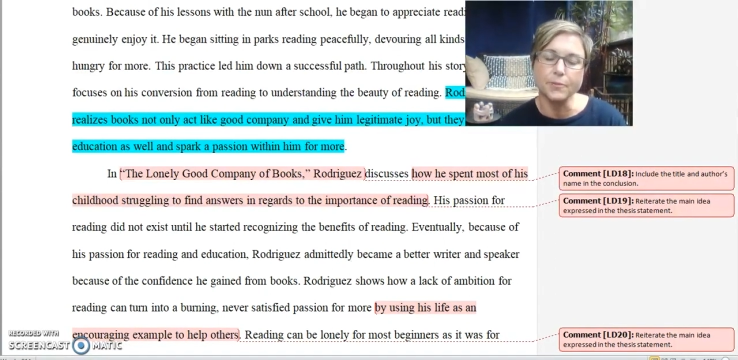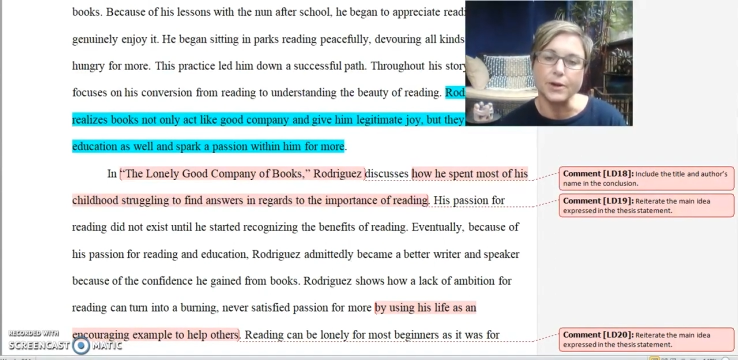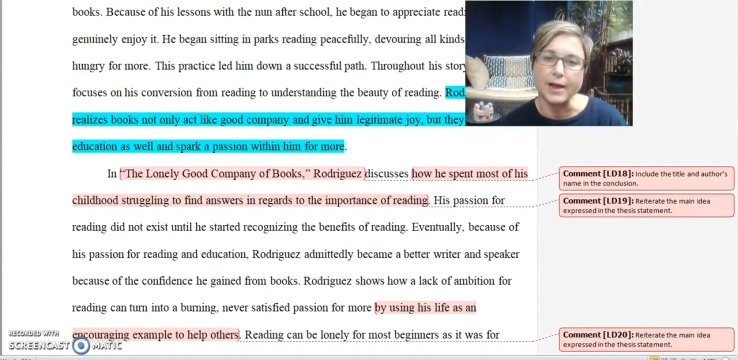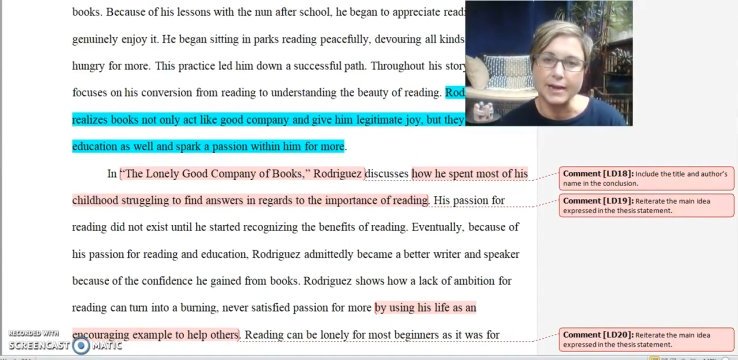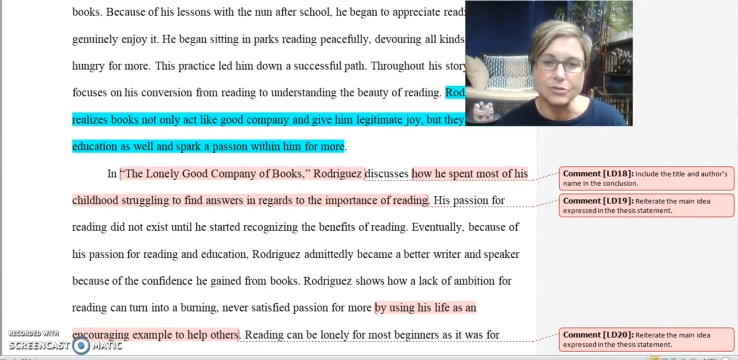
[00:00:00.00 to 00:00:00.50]
We're
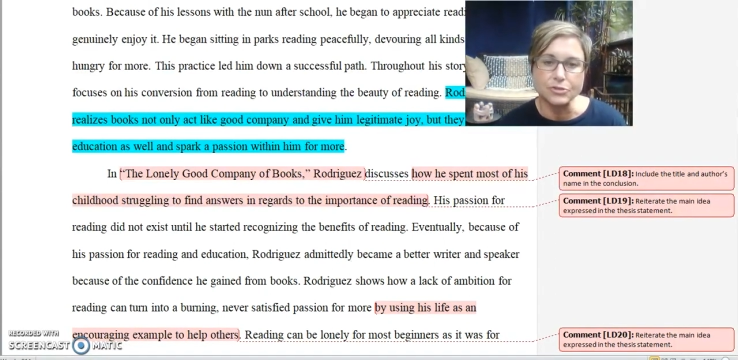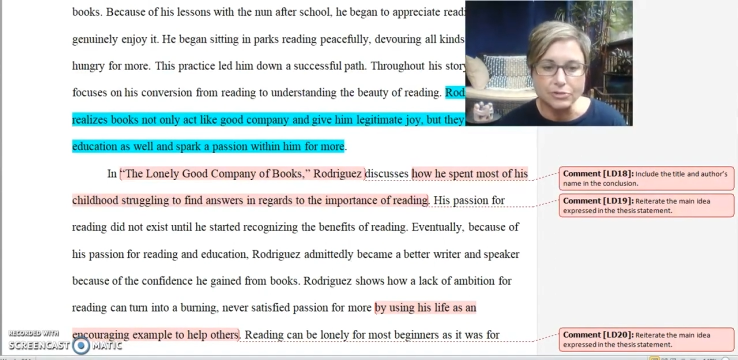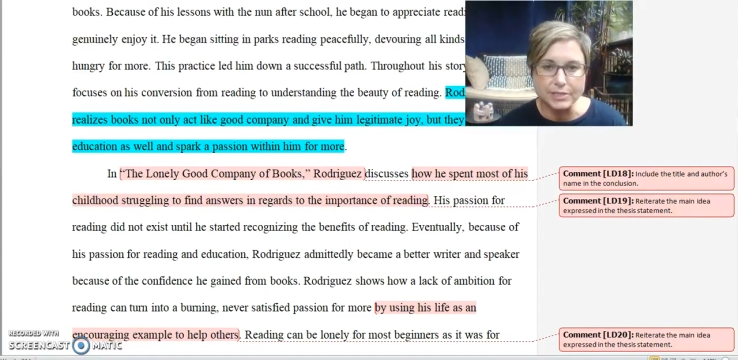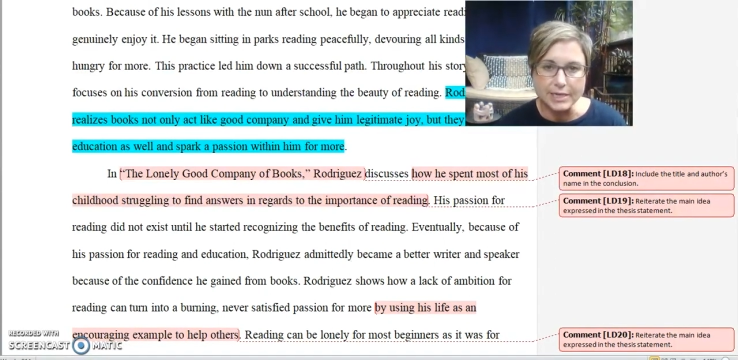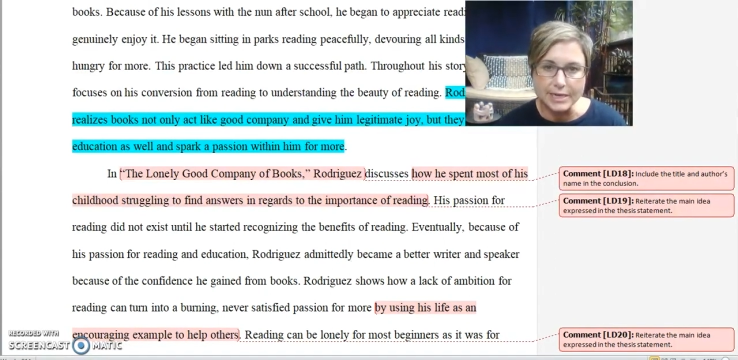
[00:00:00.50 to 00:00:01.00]
not
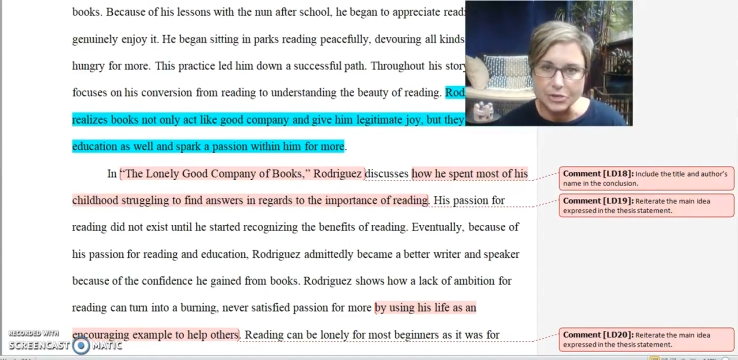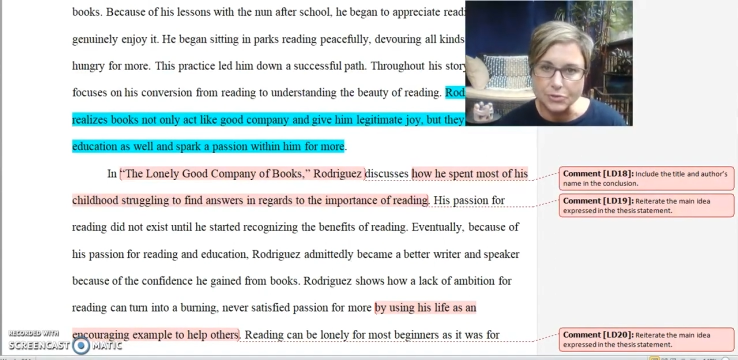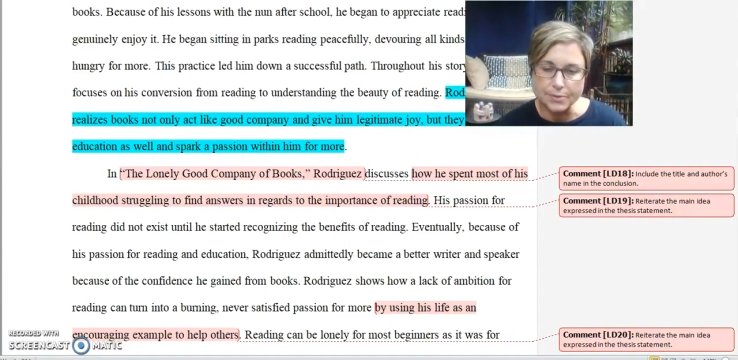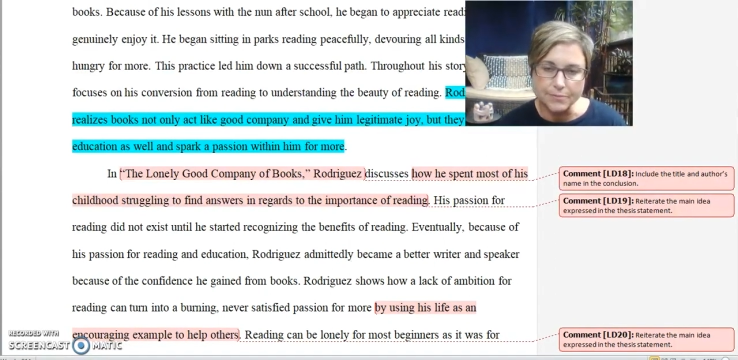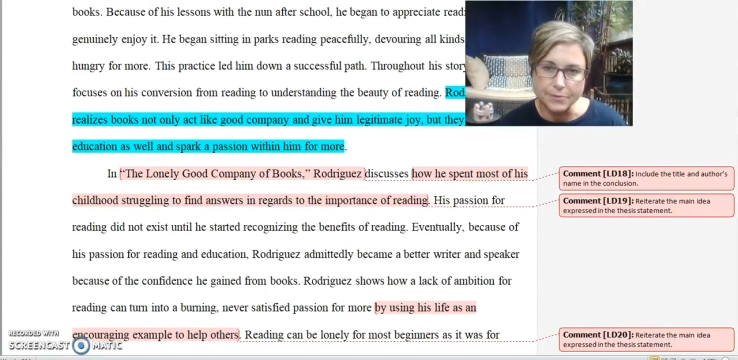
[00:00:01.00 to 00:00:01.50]
introducing any
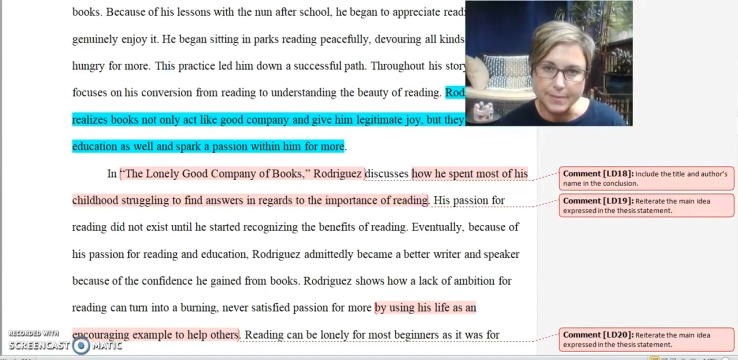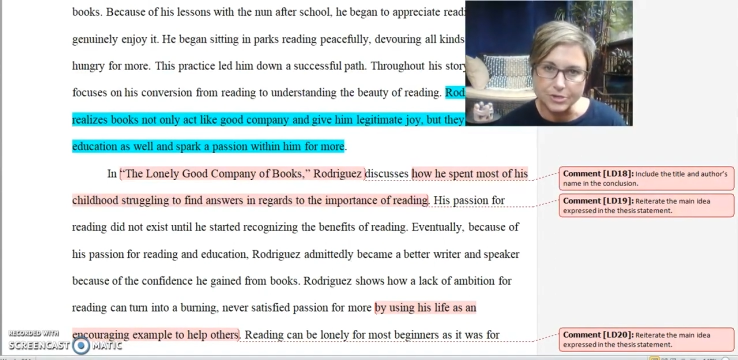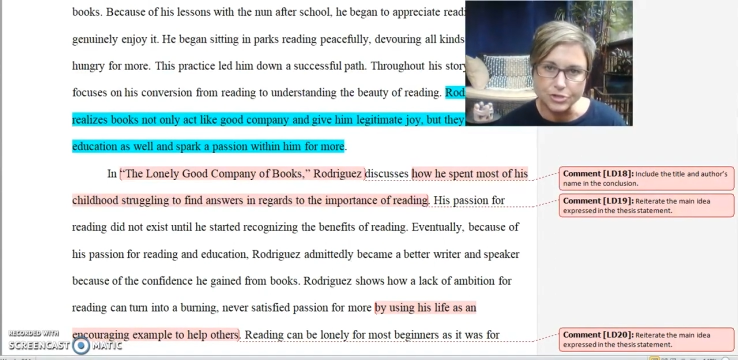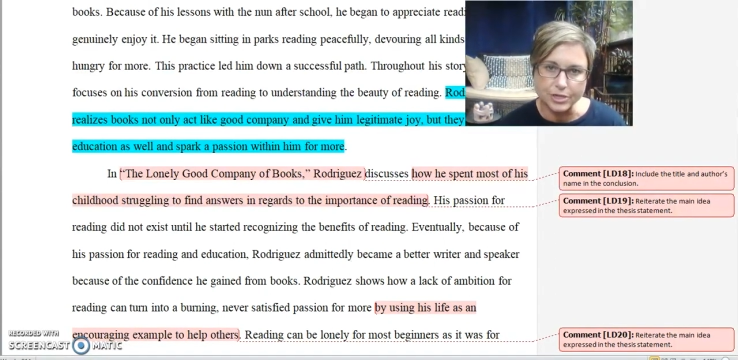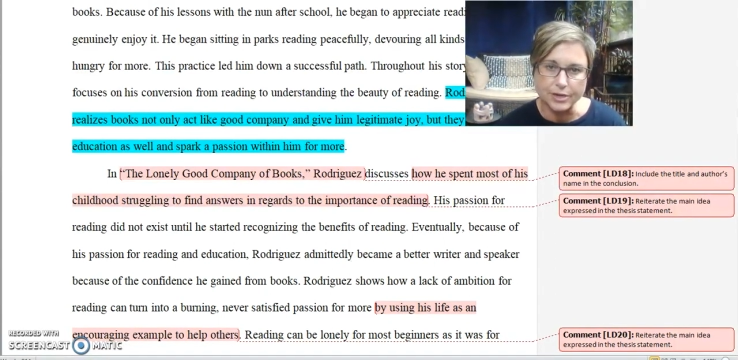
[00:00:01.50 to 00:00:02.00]
new
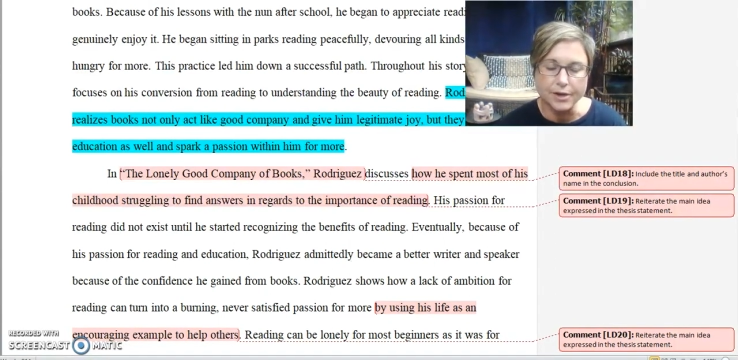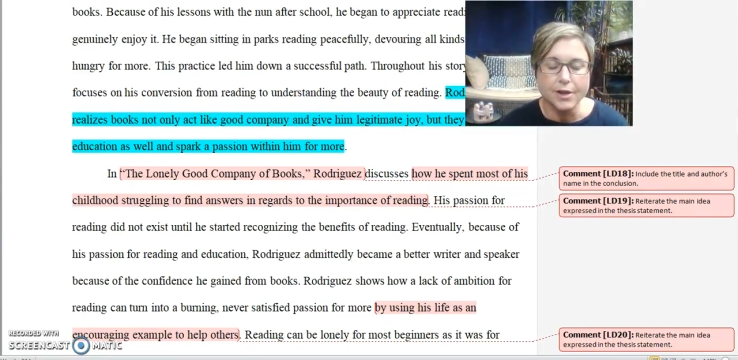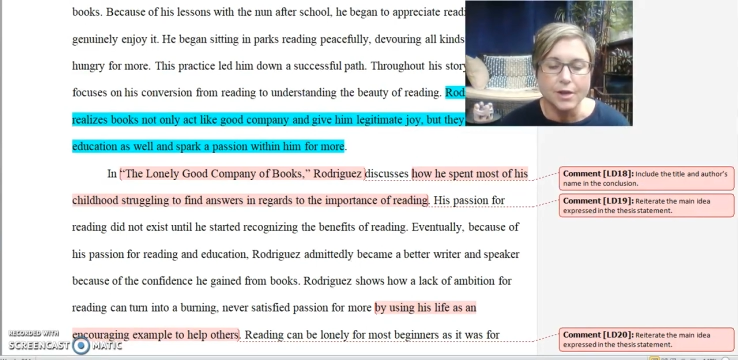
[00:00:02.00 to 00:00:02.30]
information.